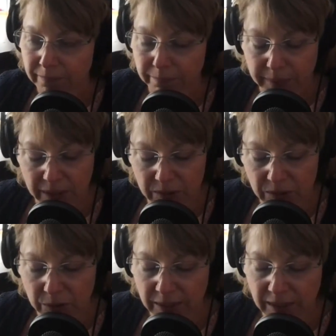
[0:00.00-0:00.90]

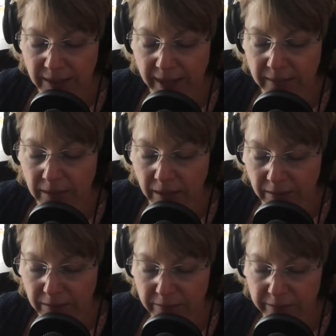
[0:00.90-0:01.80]
Picturing that
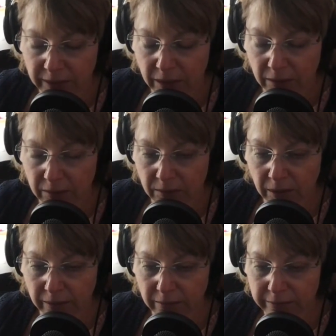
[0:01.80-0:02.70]
love, the color
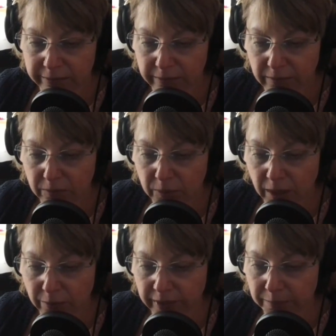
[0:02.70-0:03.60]
love,
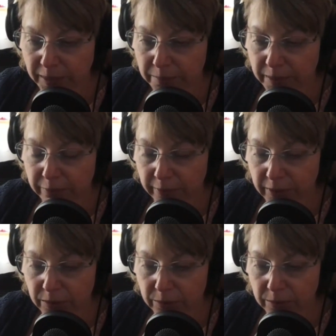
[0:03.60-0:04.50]
whatever that might be for
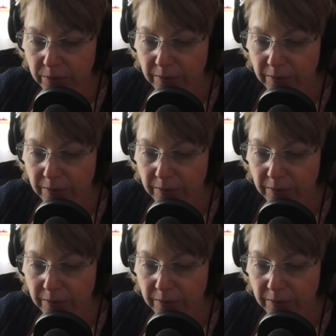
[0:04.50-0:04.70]
you.